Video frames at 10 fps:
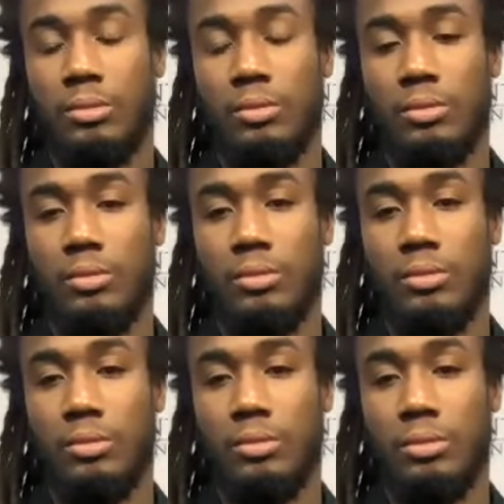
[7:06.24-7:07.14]

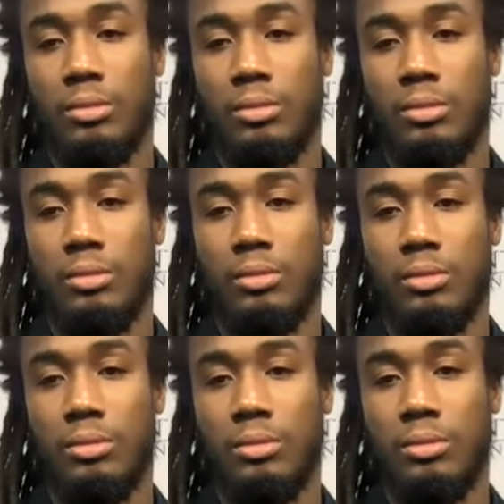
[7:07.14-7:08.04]

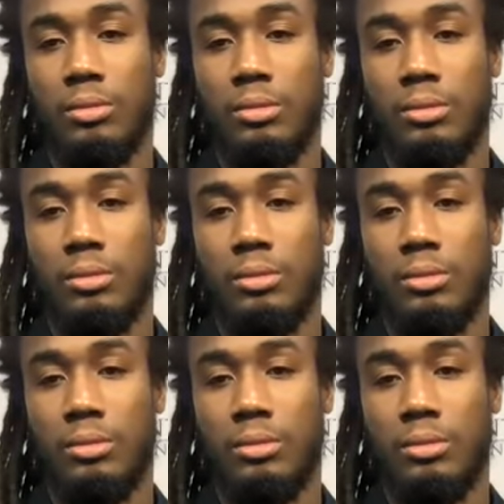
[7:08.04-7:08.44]
[no speech]